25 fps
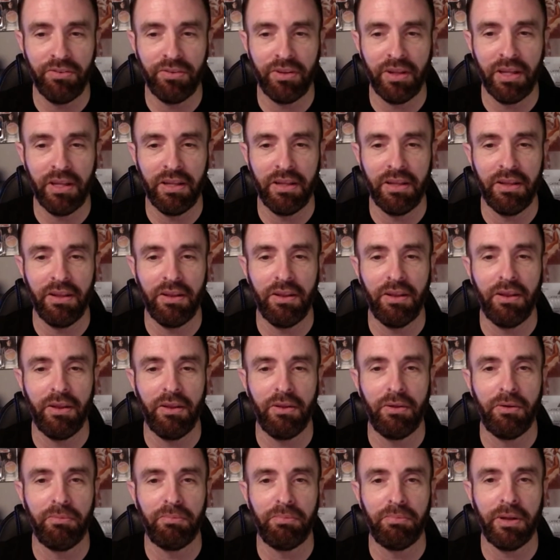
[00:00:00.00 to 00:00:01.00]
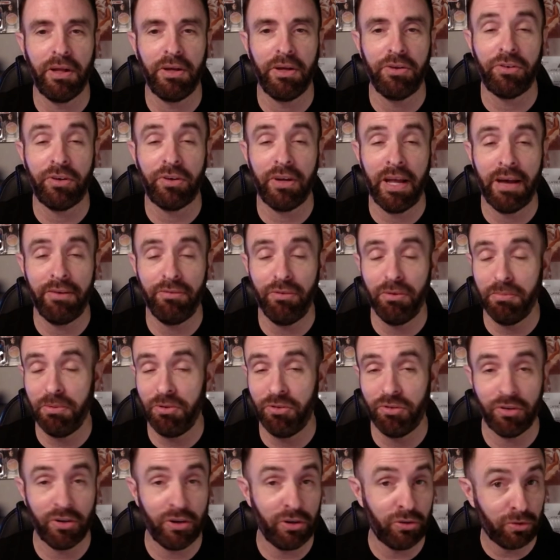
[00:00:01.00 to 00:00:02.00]
And pleasure to have you. Be
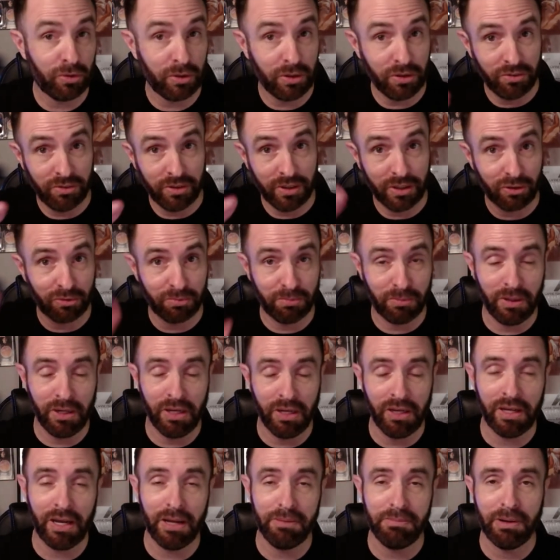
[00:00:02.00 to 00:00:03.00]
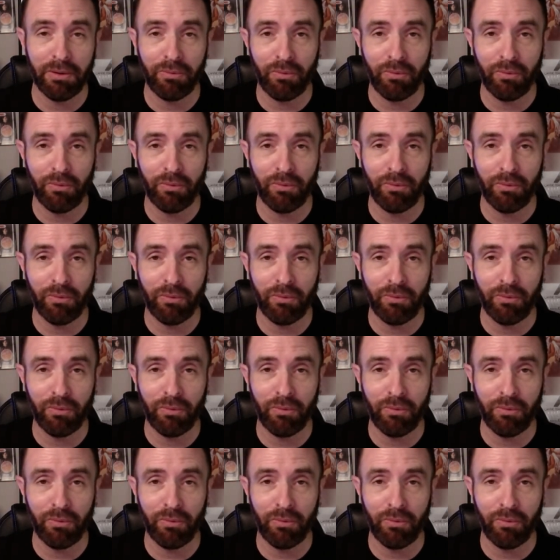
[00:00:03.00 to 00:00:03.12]
sure to join us next Monday night, man.